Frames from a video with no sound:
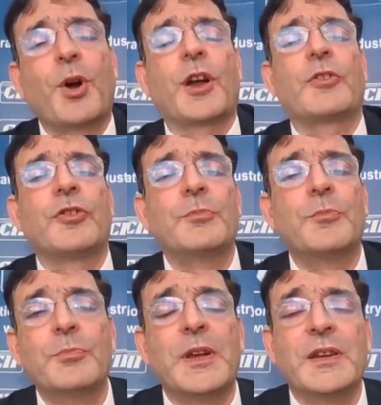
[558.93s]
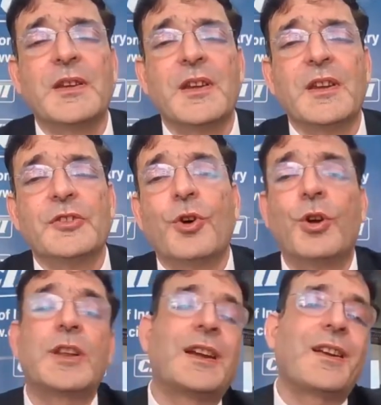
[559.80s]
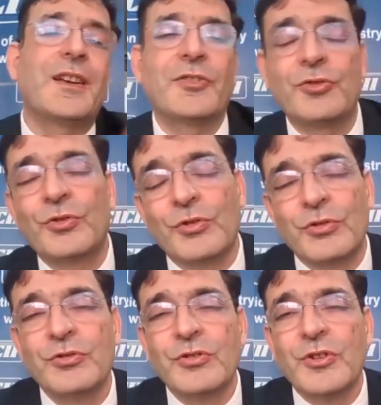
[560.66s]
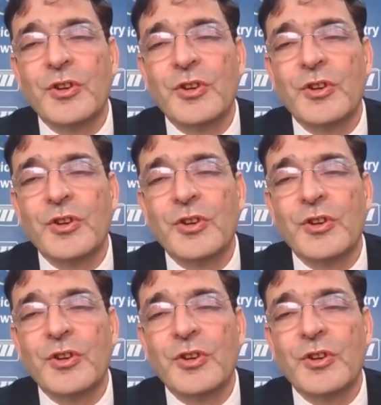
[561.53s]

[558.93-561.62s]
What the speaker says: pockets of Mumbai. The whole country has to grow.